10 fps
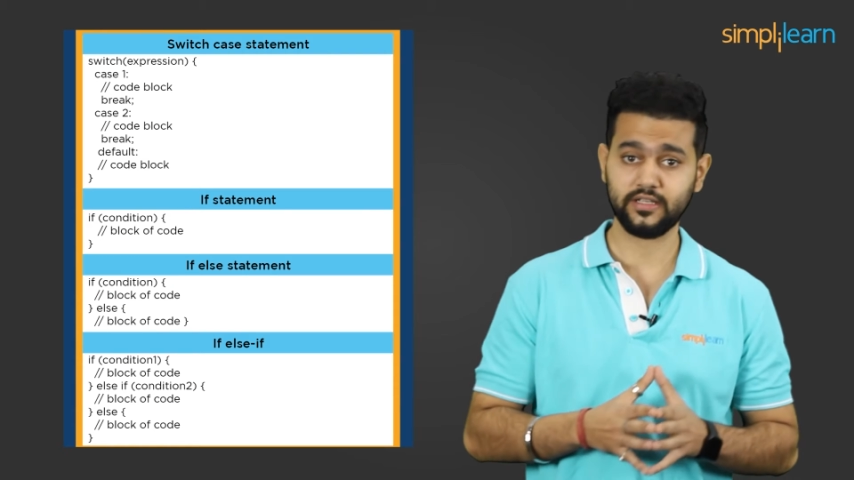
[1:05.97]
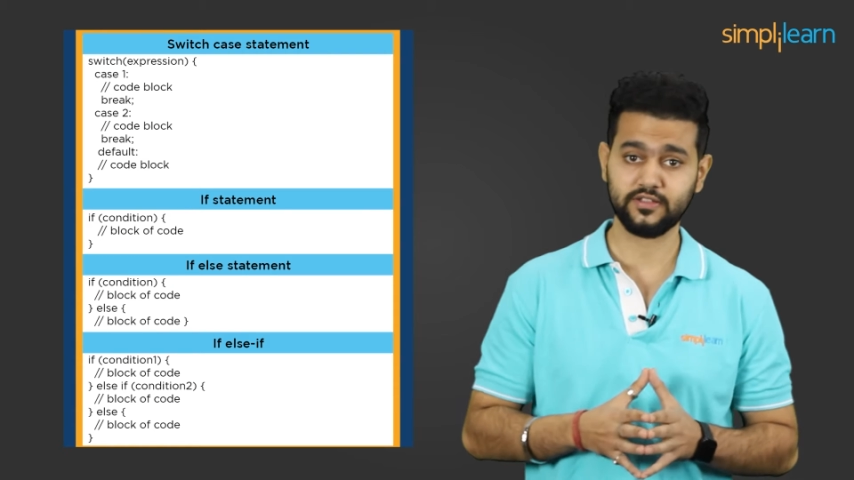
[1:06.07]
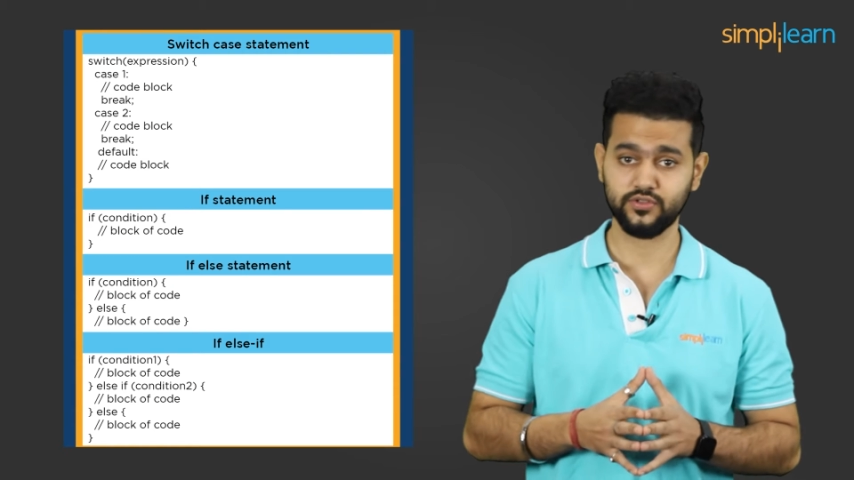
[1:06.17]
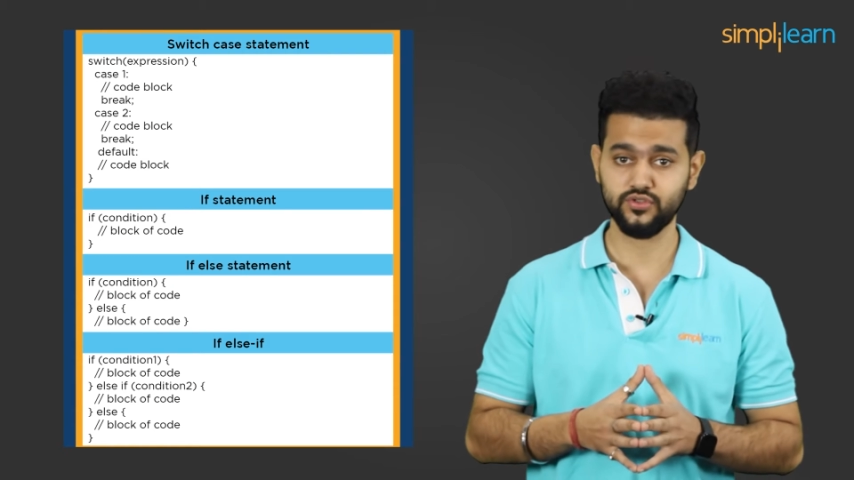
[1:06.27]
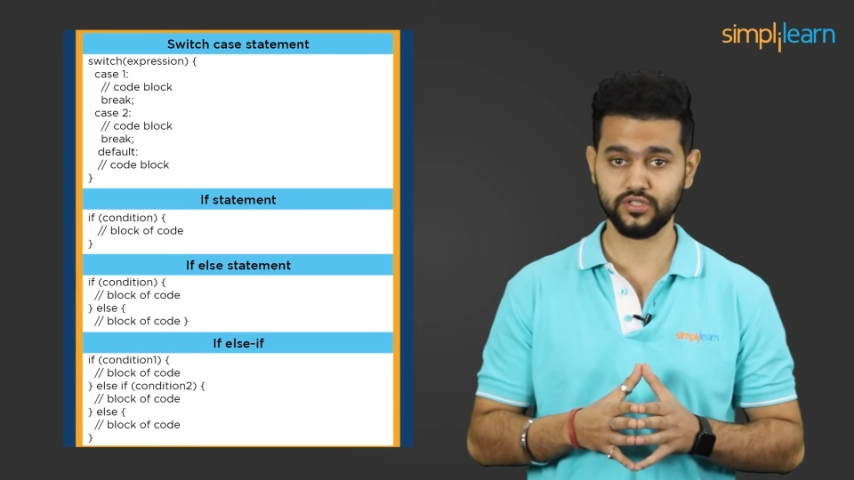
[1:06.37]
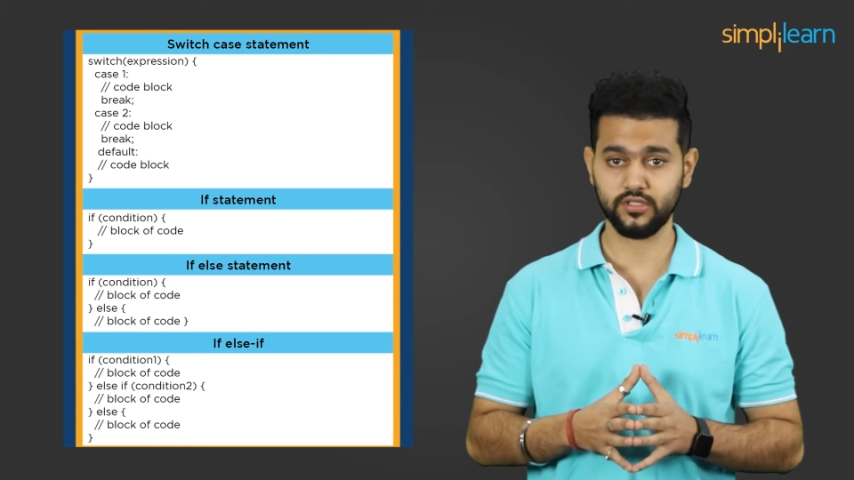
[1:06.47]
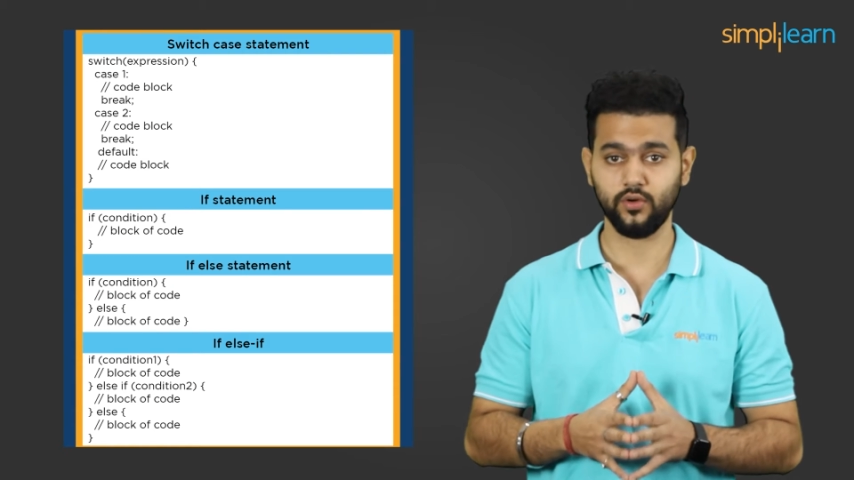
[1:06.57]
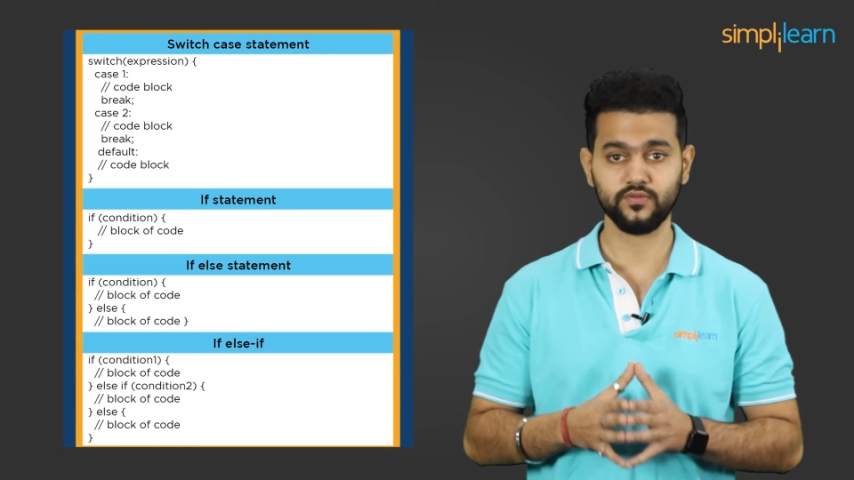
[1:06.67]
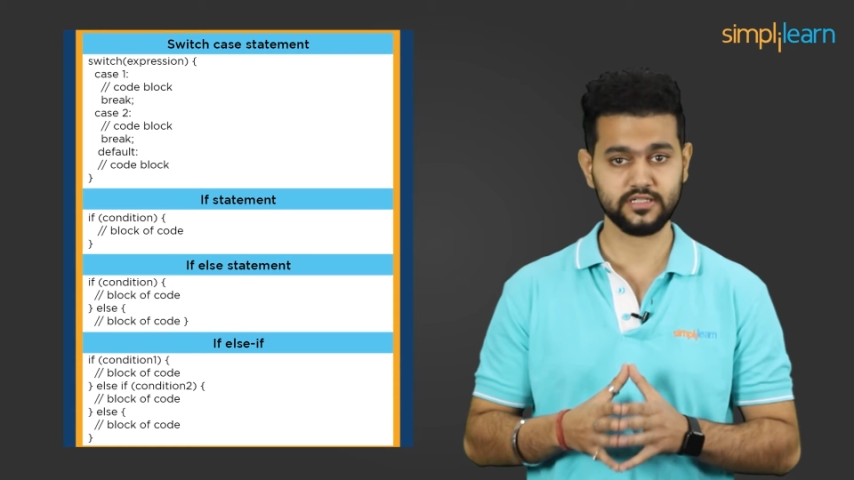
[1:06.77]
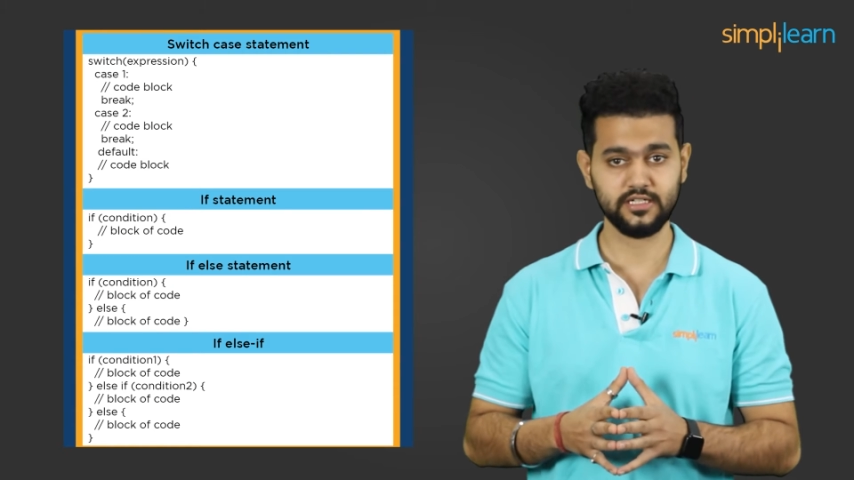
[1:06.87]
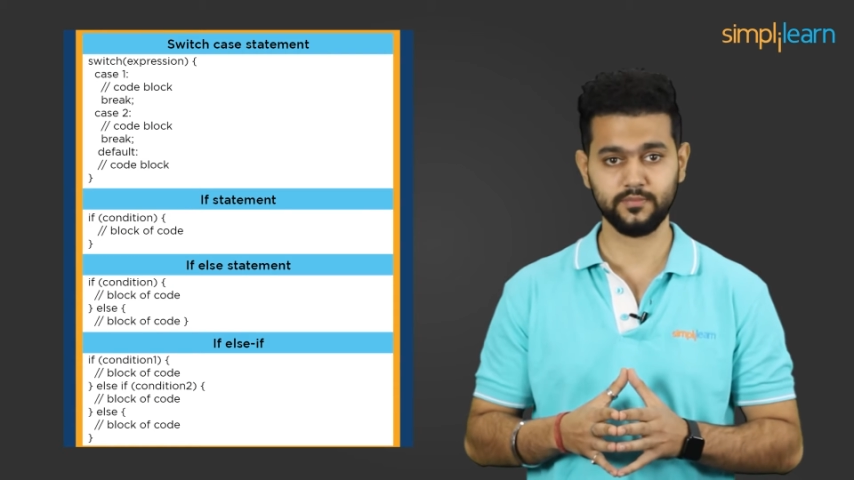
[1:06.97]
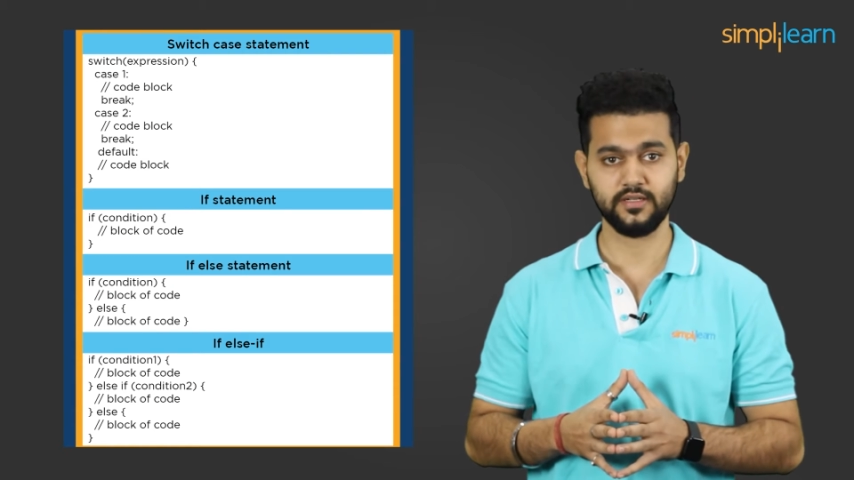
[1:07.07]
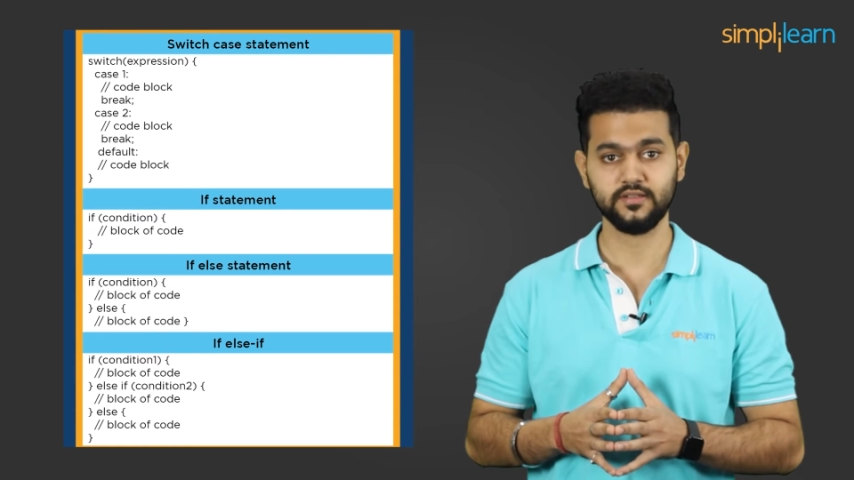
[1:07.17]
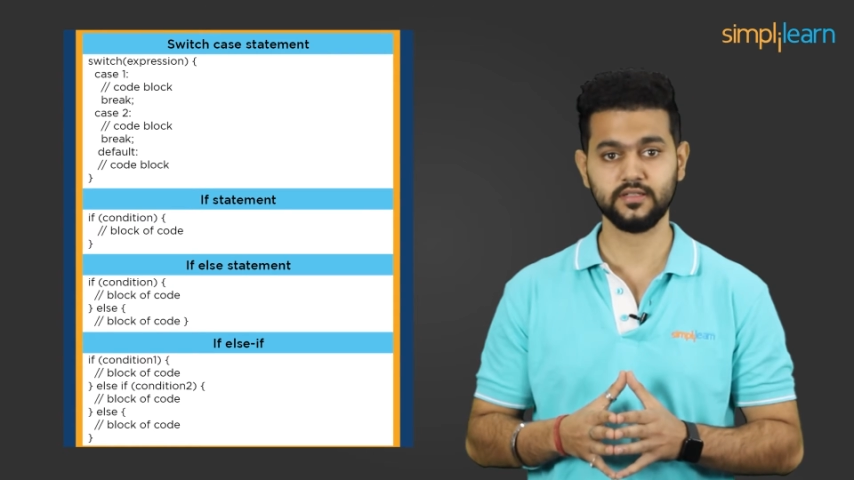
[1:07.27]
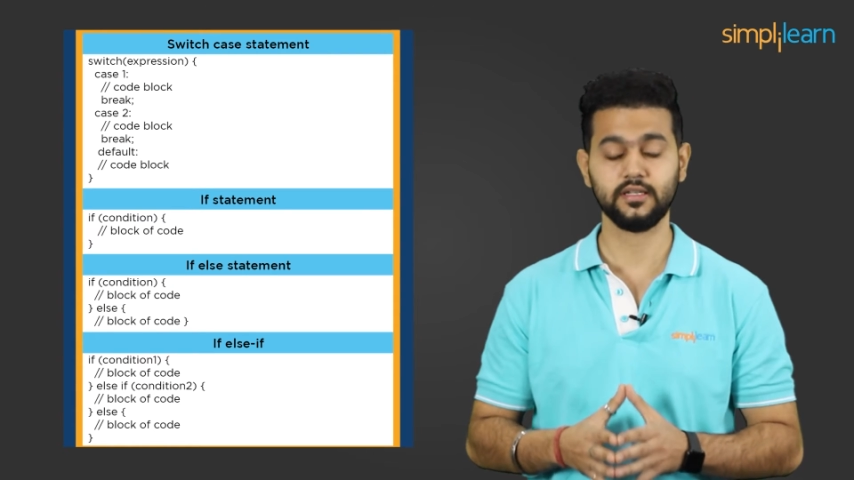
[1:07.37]
execution of
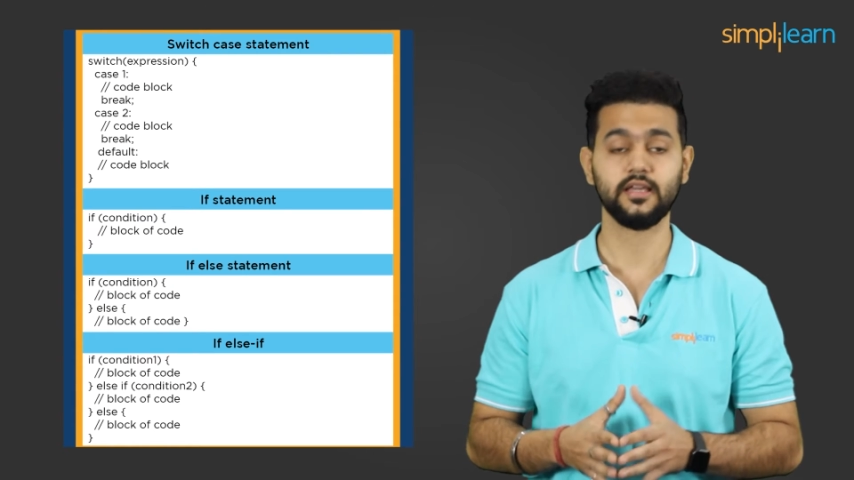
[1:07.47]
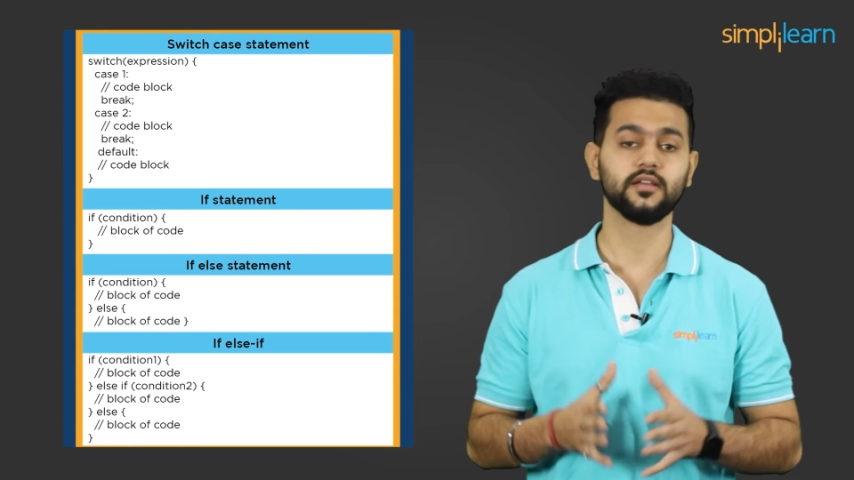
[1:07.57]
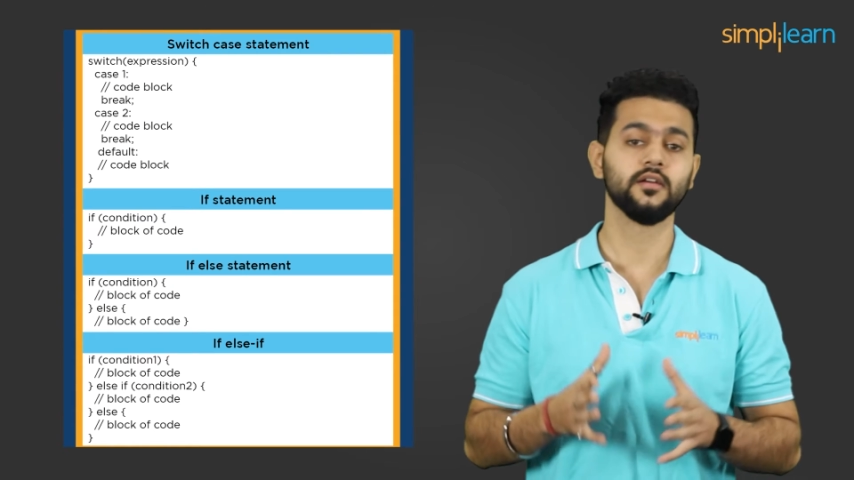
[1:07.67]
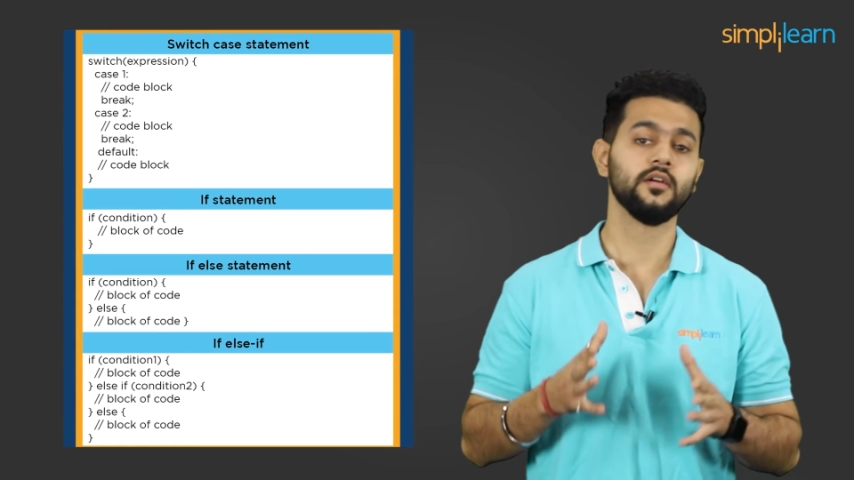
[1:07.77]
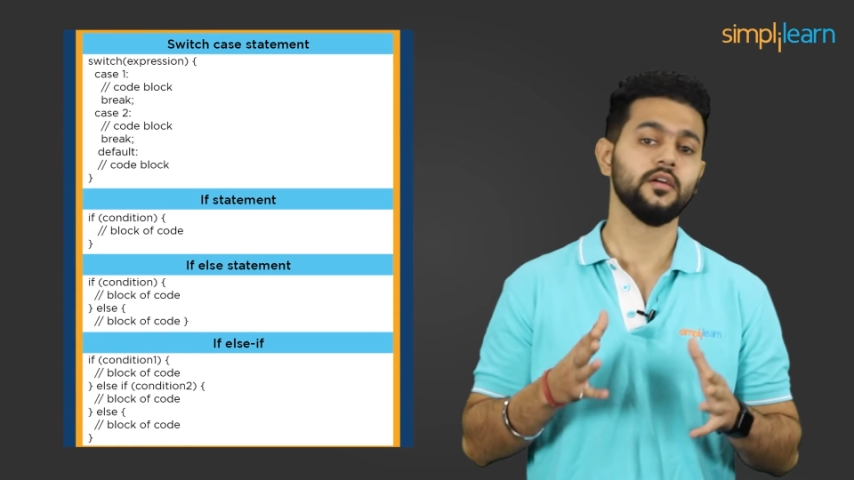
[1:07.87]
statements like